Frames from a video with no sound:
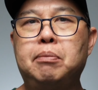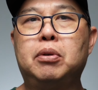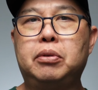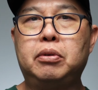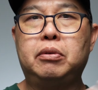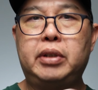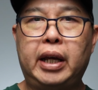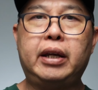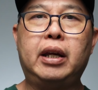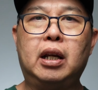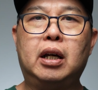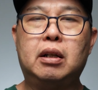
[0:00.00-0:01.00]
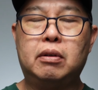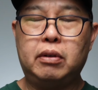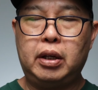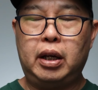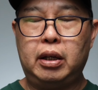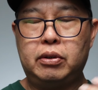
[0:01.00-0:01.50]
able to take it lah.
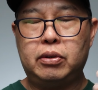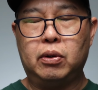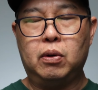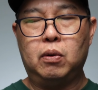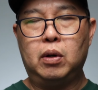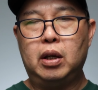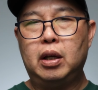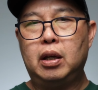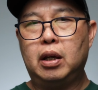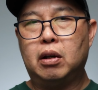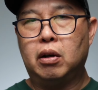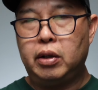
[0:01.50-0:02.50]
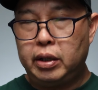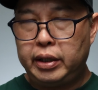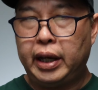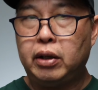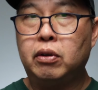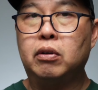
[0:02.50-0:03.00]
Okay, so got to
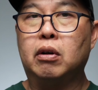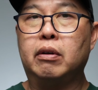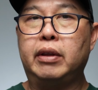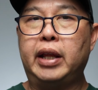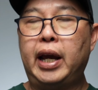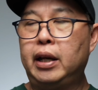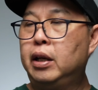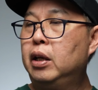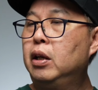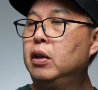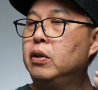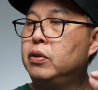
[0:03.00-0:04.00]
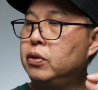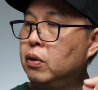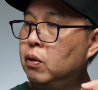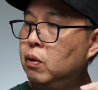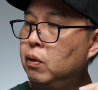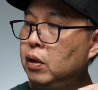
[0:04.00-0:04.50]
take note on that.
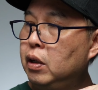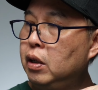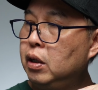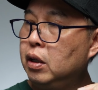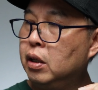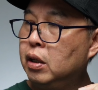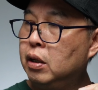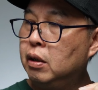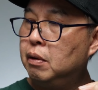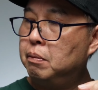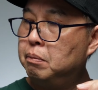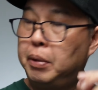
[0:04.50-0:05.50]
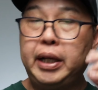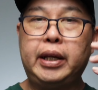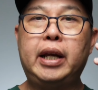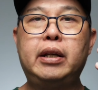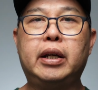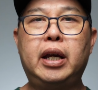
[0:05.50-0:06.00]
So but
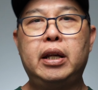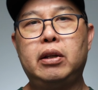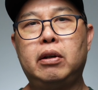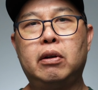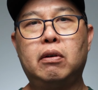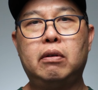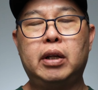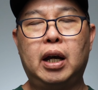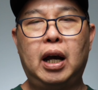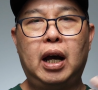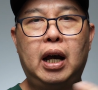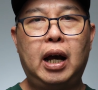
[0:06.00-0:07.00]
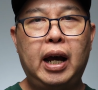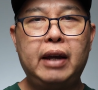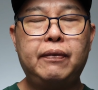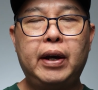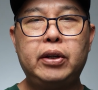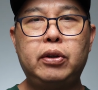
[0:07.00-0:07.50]
then again, you know, the
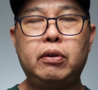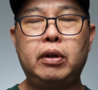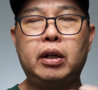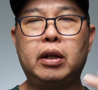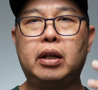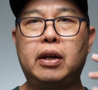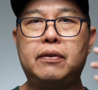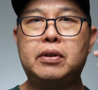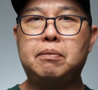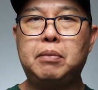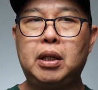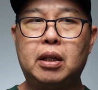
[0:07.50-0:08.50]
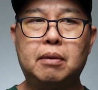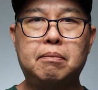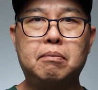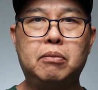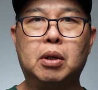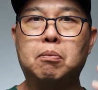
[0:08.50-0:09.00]
hi-fi tuning gives me
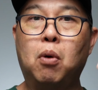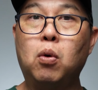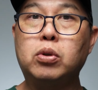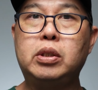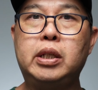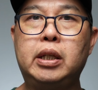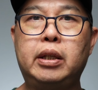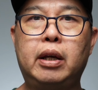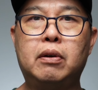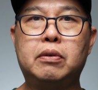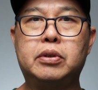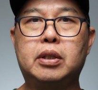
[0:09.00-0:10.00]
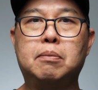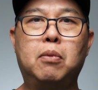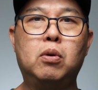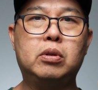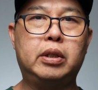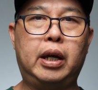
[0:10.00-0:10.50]
the most details, the
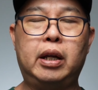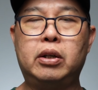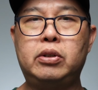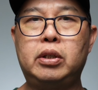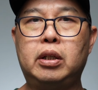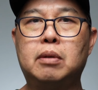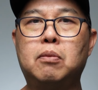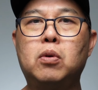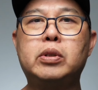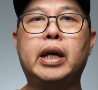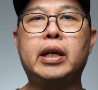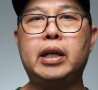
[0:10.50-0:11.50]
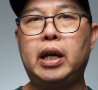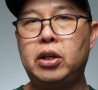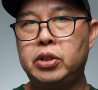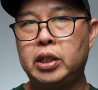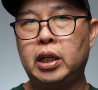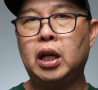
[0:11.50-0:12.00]
most energy, the most
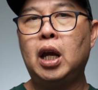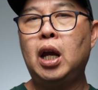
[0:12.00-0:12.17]
engaging